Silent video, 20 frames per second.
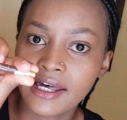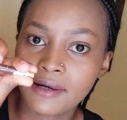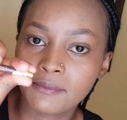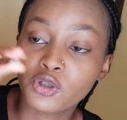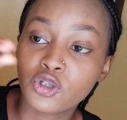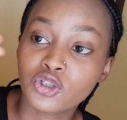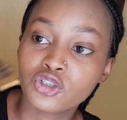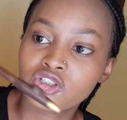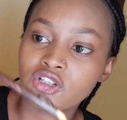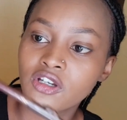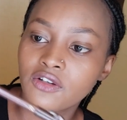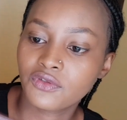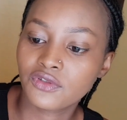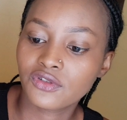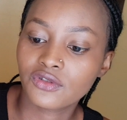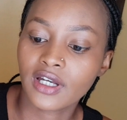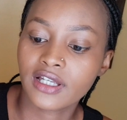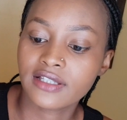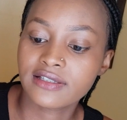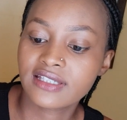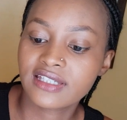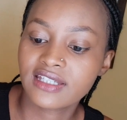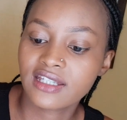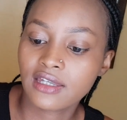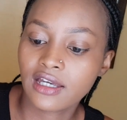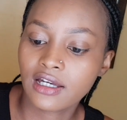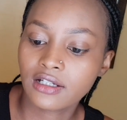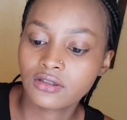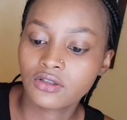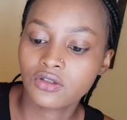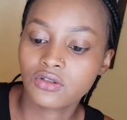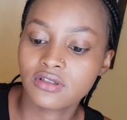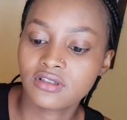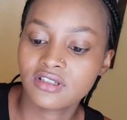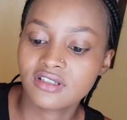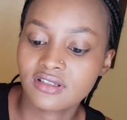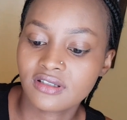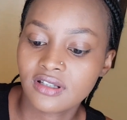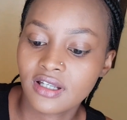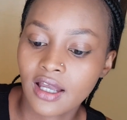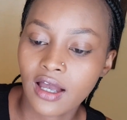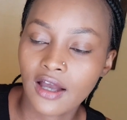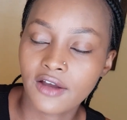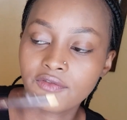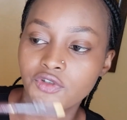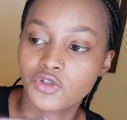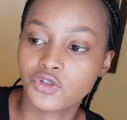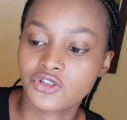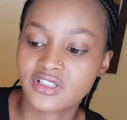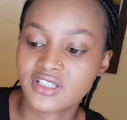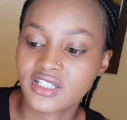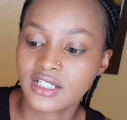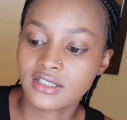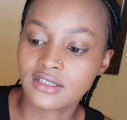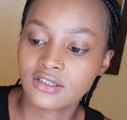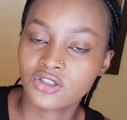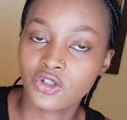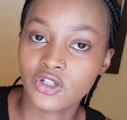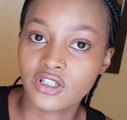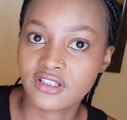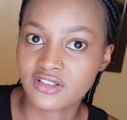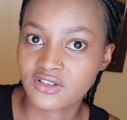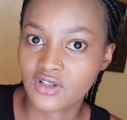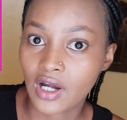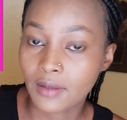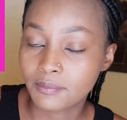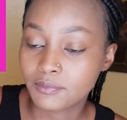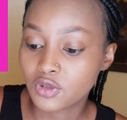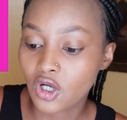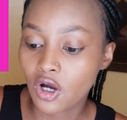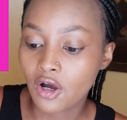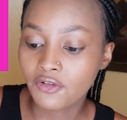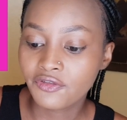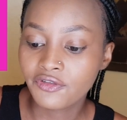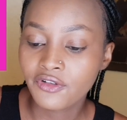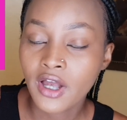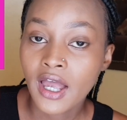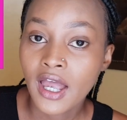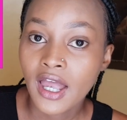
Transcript: I'm not sure if you can see that because I've used it, so it's rubbed off.